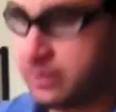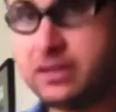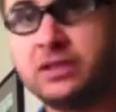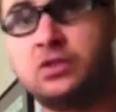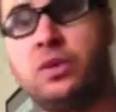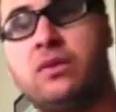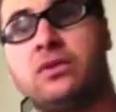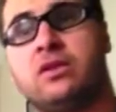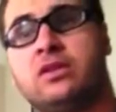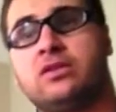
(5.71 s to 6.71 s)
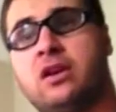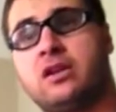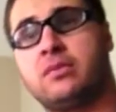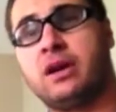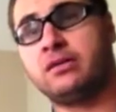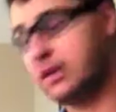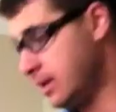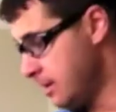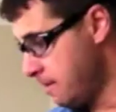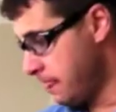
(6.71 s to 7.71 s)
In this one, we're going to talk about
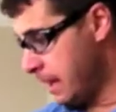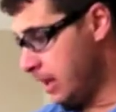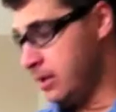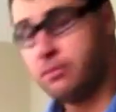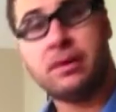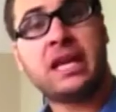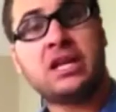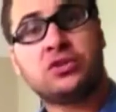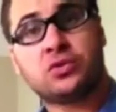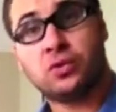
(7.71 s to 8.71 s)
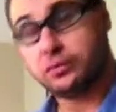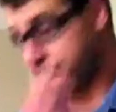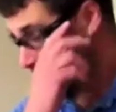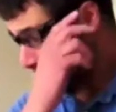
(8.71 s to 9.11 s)
pain control.